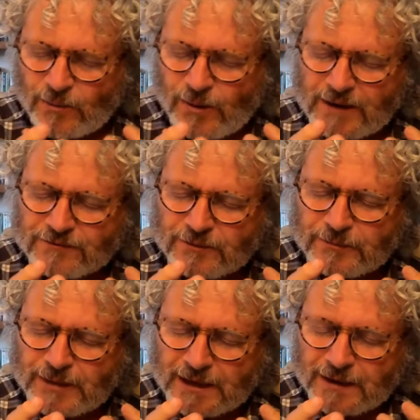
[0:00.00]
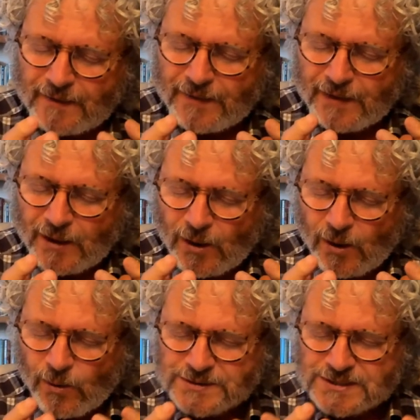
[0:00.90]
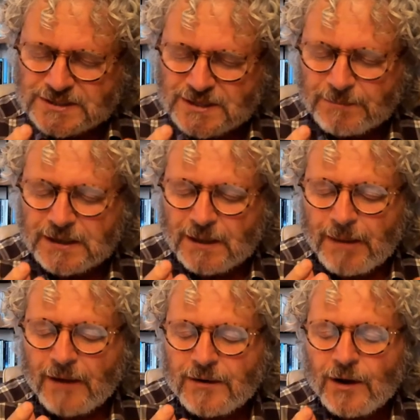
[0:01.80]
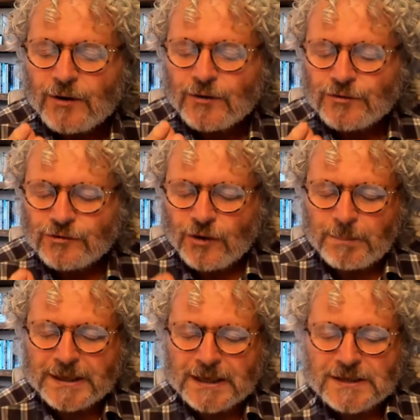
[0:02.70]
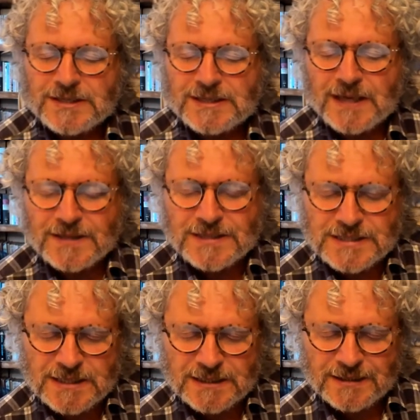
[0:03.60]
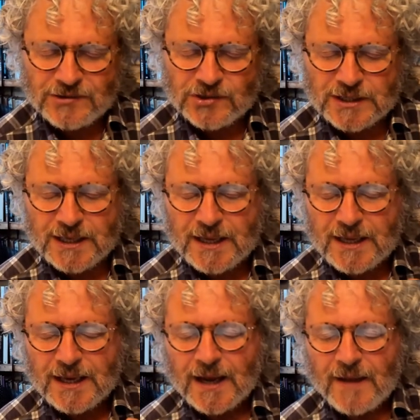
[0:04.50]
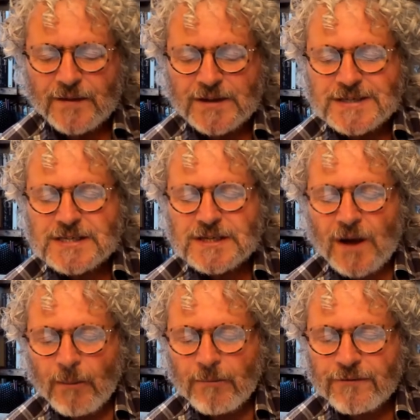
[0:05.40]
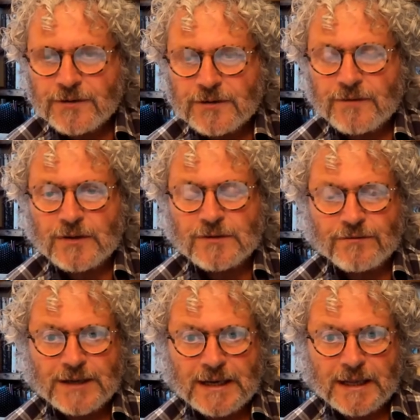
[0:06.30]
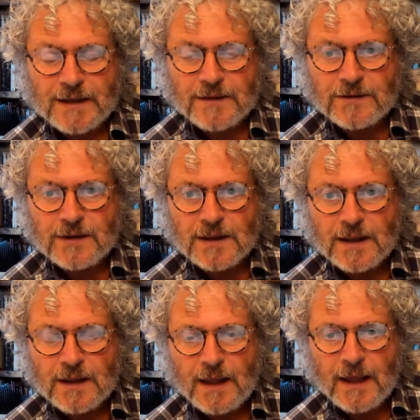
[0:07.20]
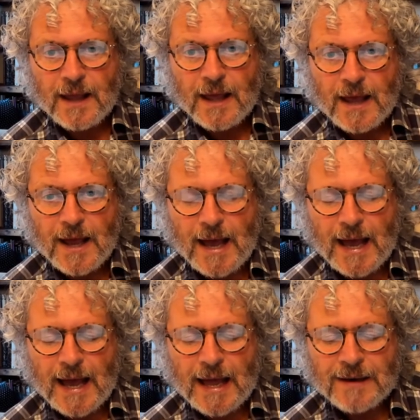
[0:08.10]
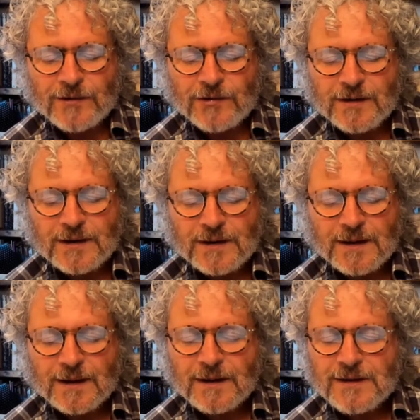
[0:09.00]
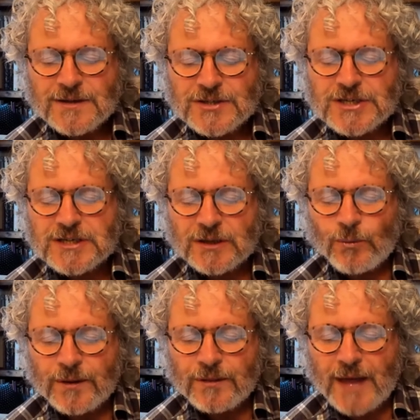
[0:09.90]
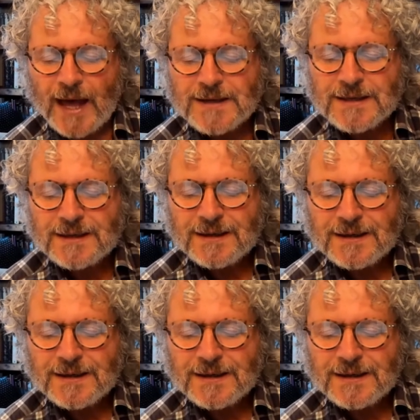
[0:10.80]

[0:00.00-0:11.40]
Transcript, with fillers: away from that or is it something about dropping into the uncertainty and the discomfort of those feelings and sitting with that